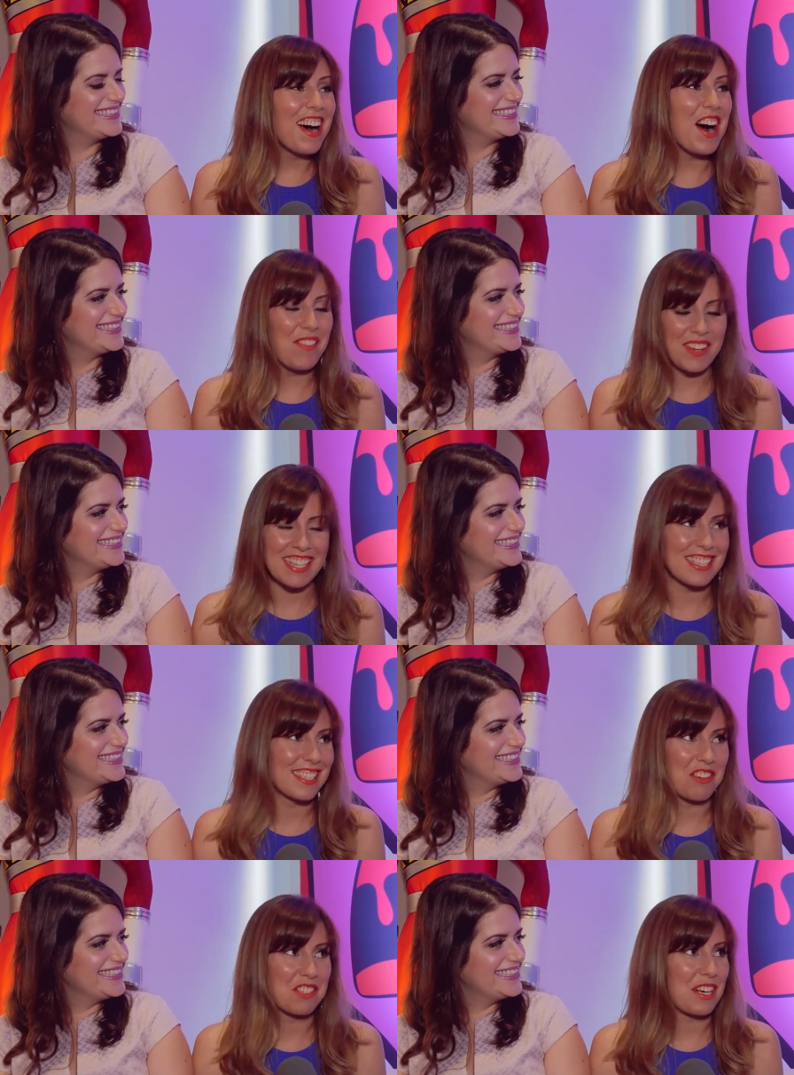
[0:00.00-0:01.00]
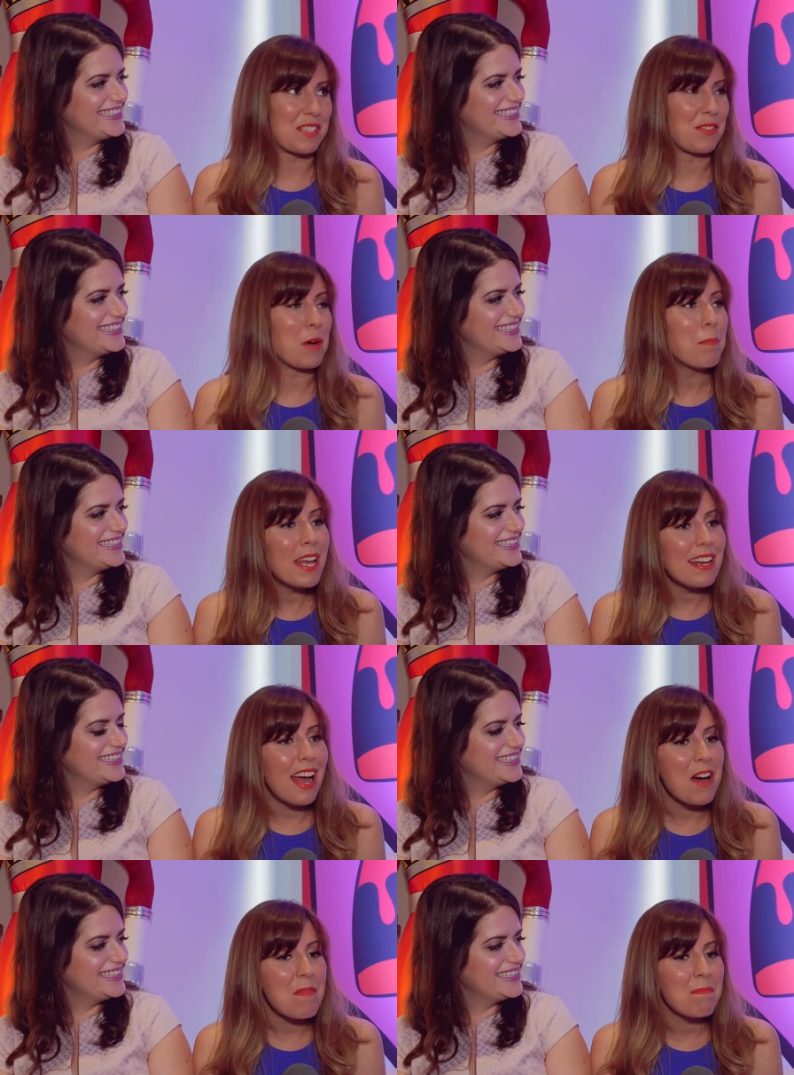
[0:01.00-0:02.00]
Speaker 1: um, because it's so stressful. But
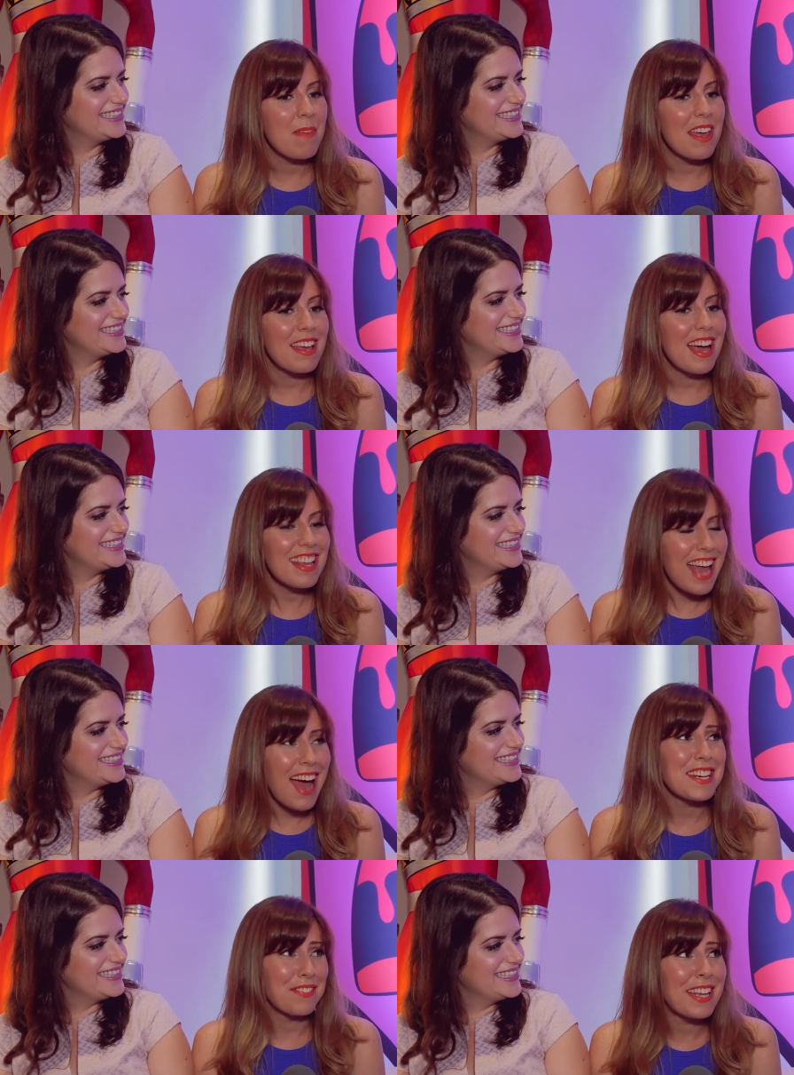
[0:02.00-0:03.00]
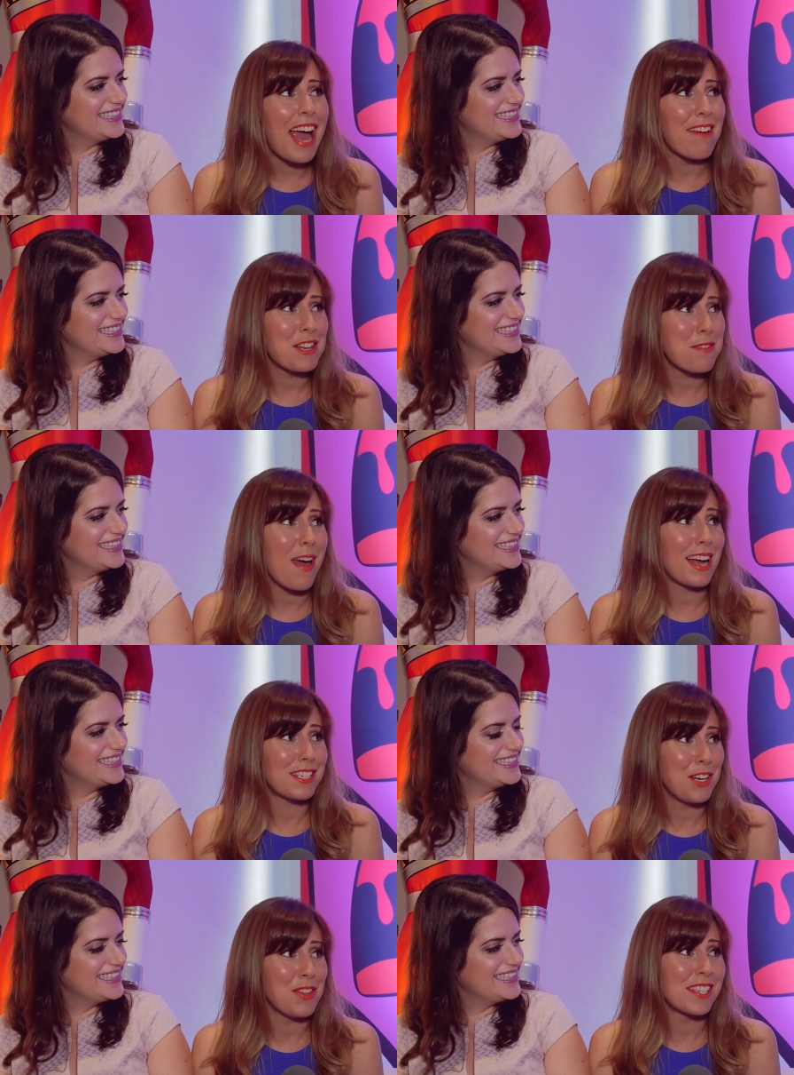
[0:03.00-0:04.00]
um, yeah, definitely after the fact too.
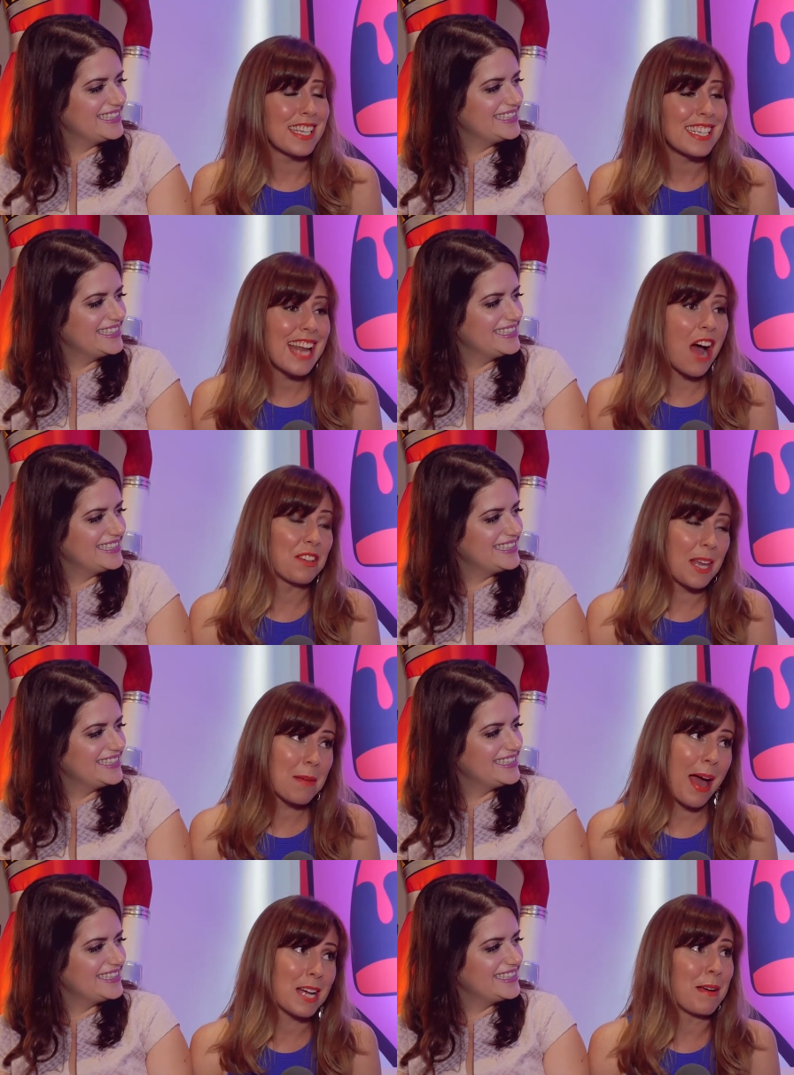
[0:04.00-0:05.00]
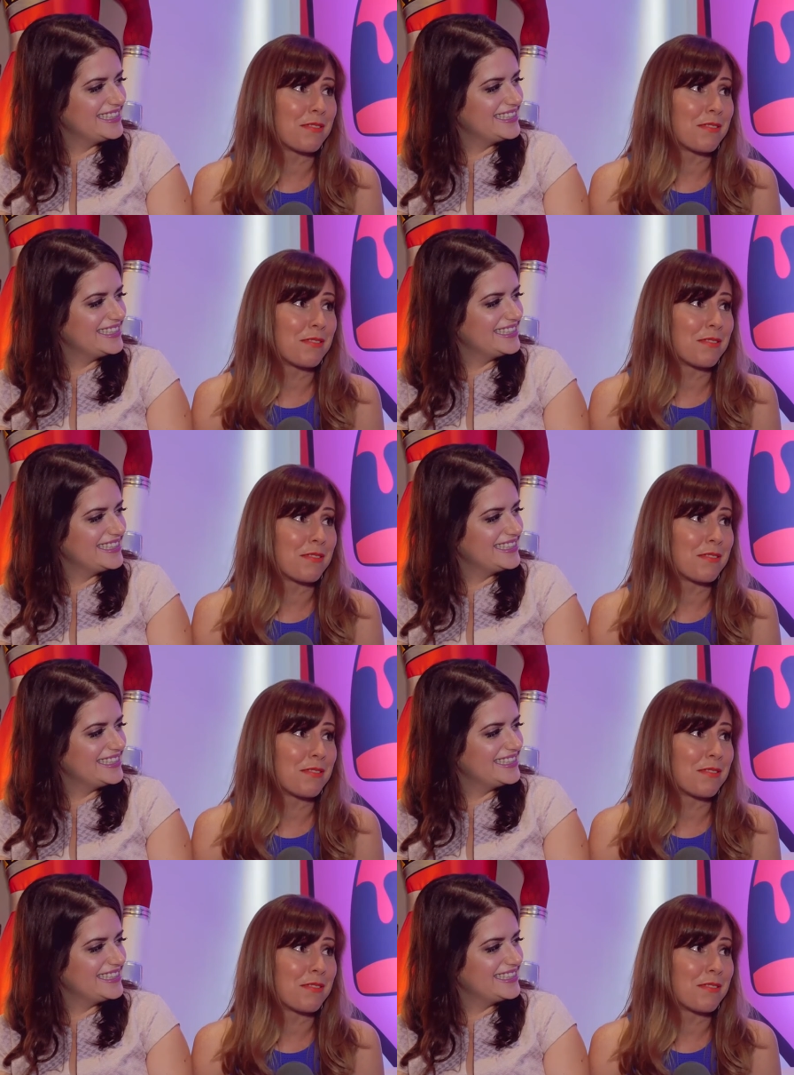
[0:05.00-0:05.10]
There's things now looking back at my